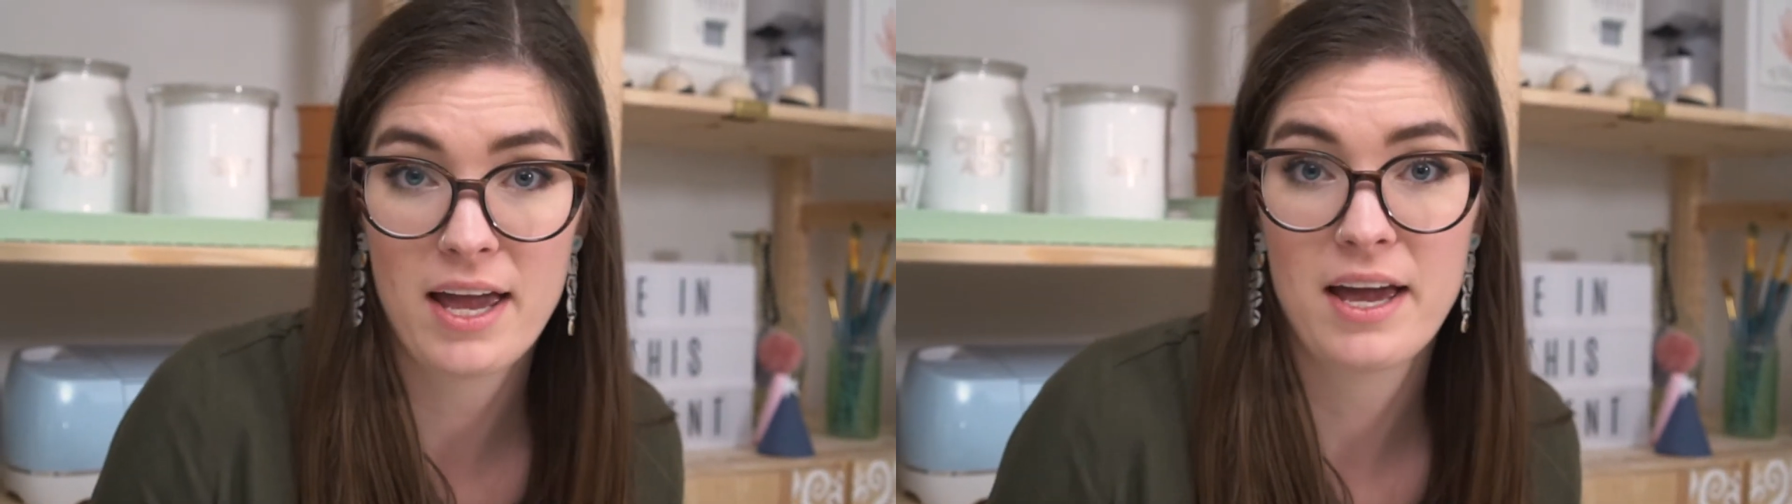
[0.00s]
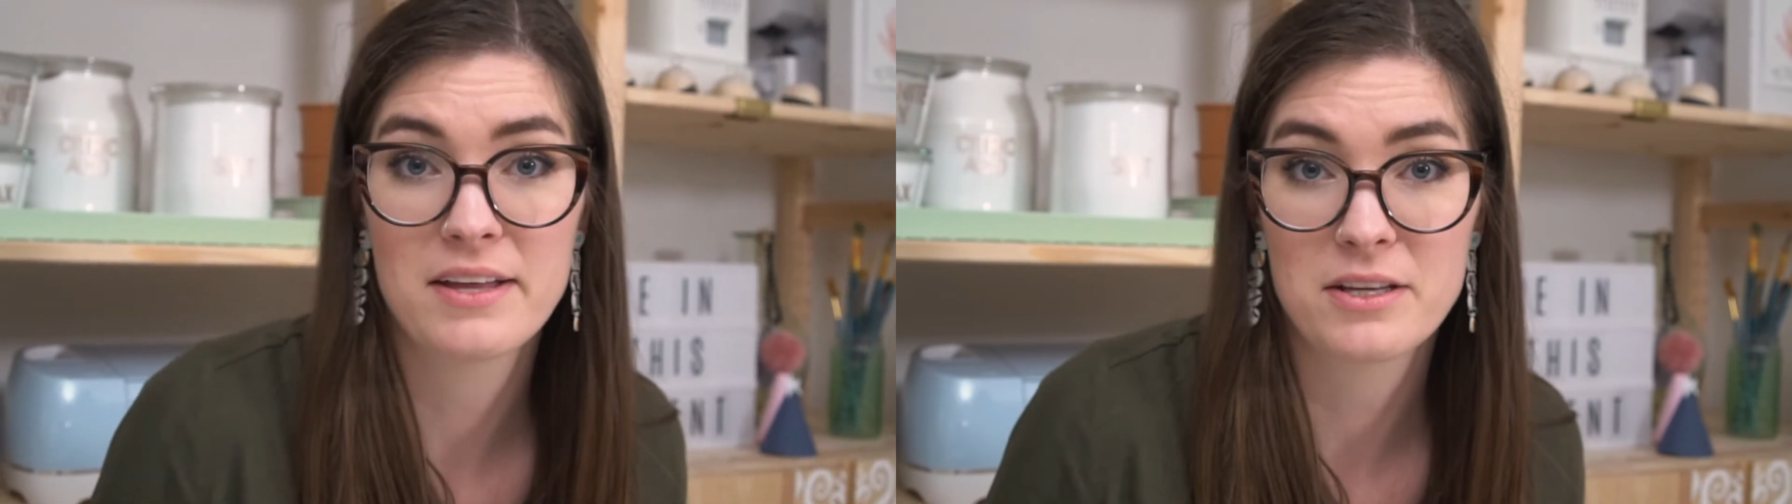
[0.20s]

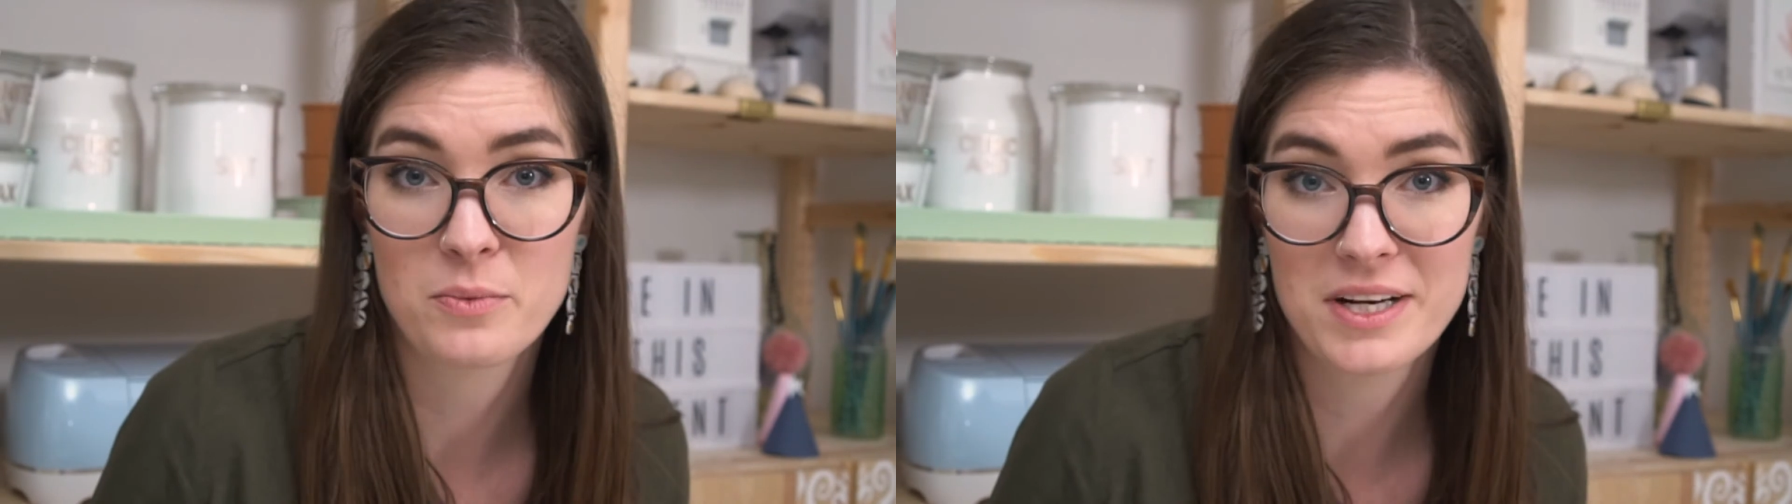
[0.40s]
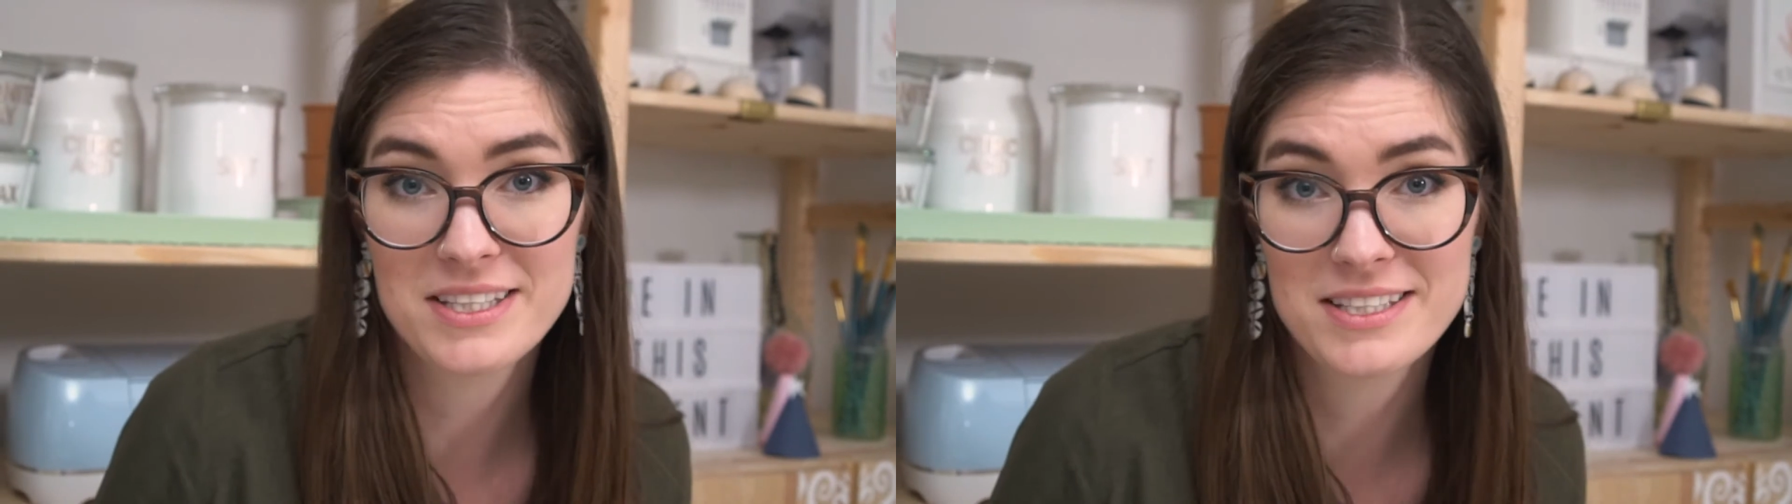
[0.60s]
and then
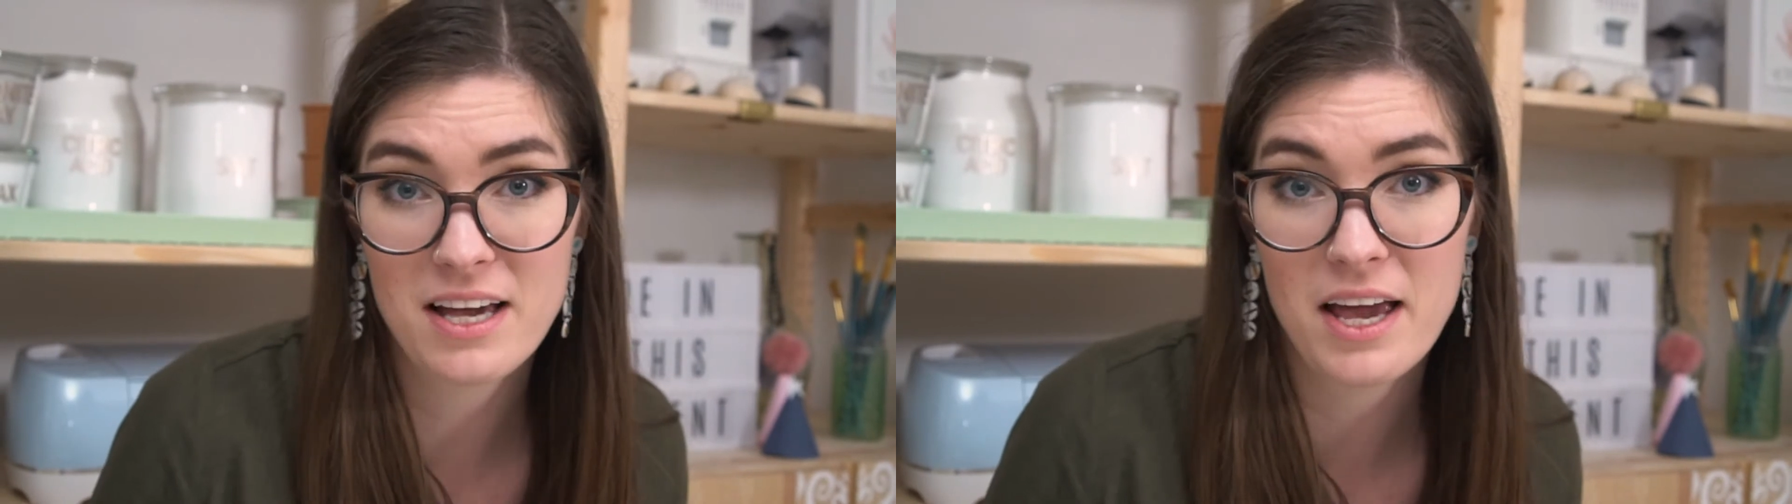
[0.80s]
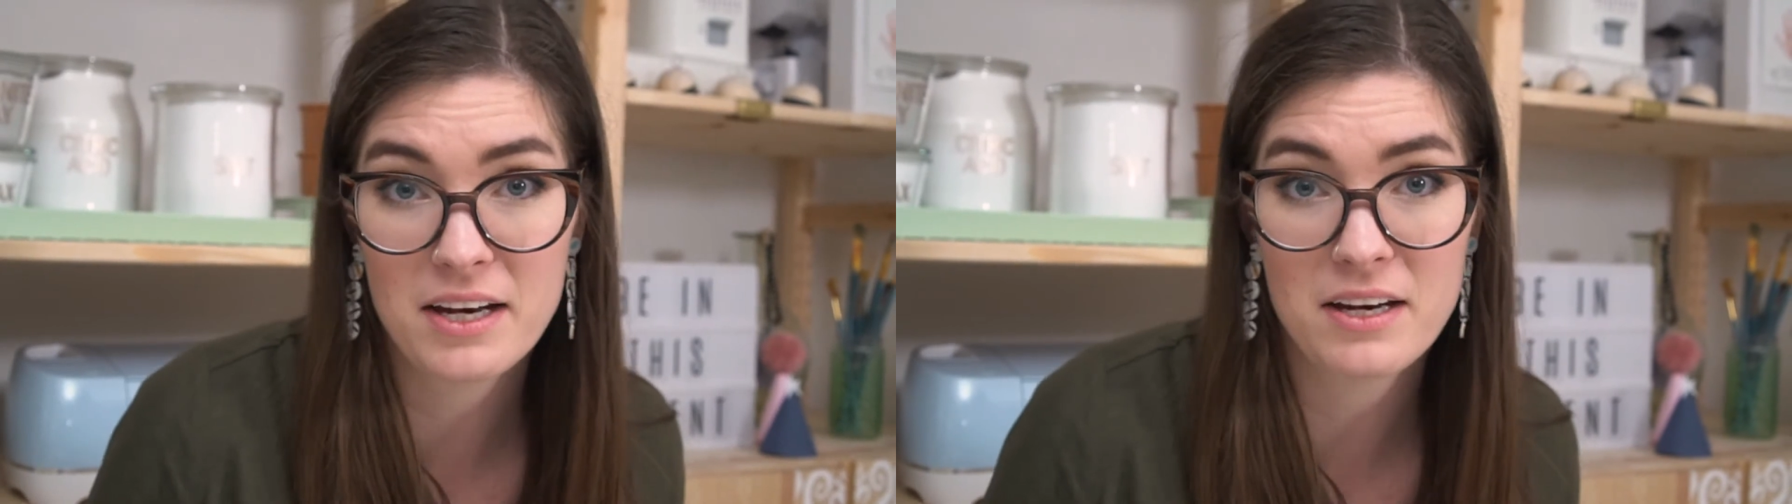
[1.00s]
when it's
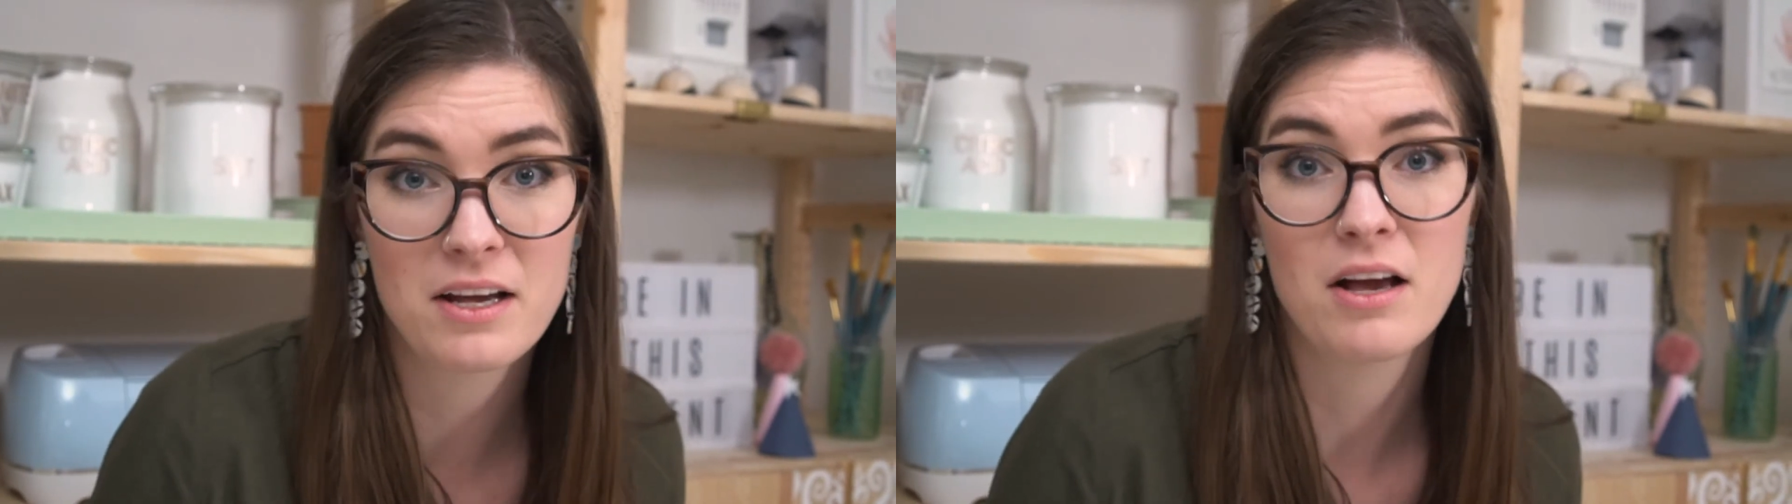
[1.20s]
done,